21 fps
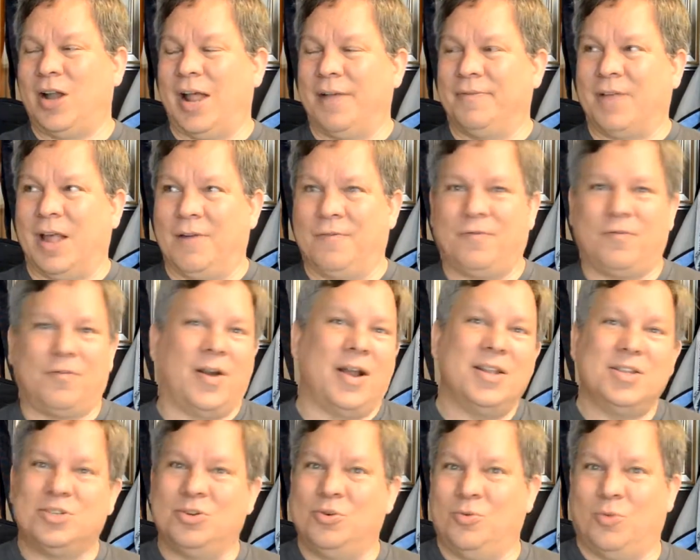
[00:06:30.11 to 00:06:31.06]
I've got
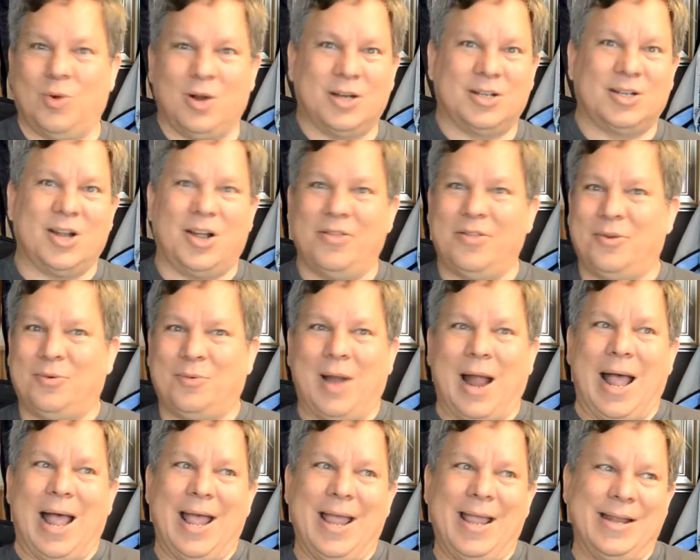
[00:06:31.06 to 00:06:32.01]
friends who worked on the
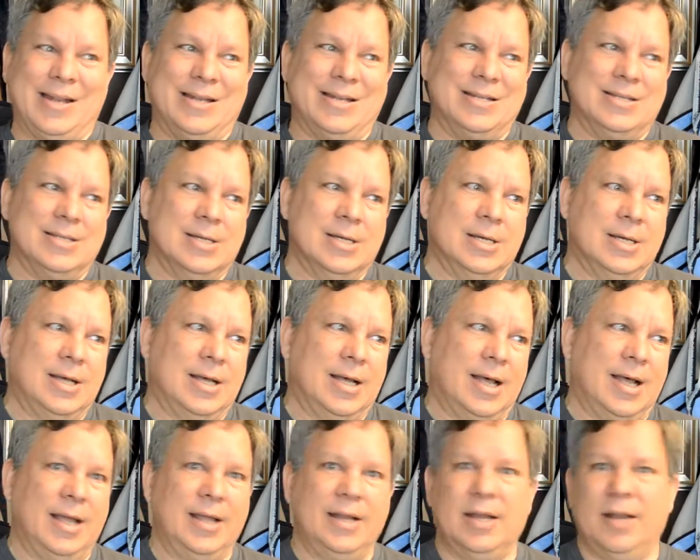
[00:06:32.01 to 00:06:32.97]
ride, and
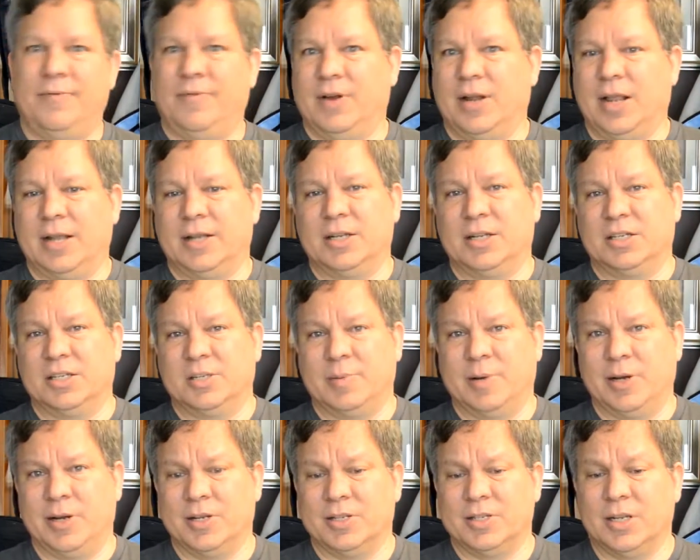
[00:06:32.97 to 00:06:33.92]
I never got to
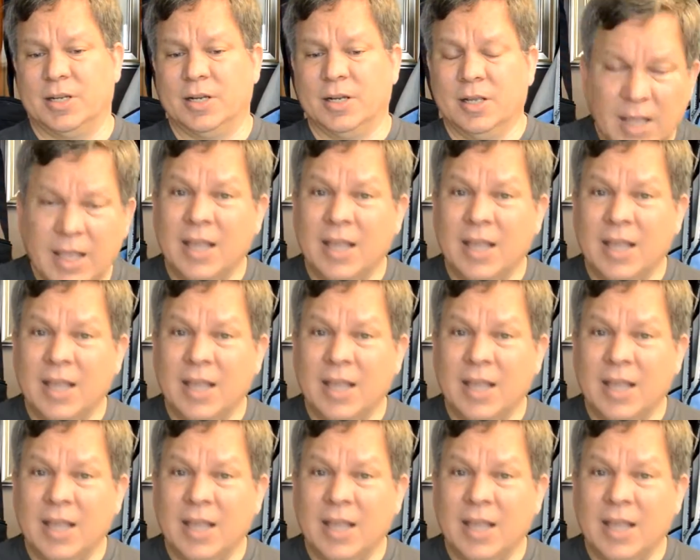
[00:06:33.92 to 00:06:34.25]
experience it.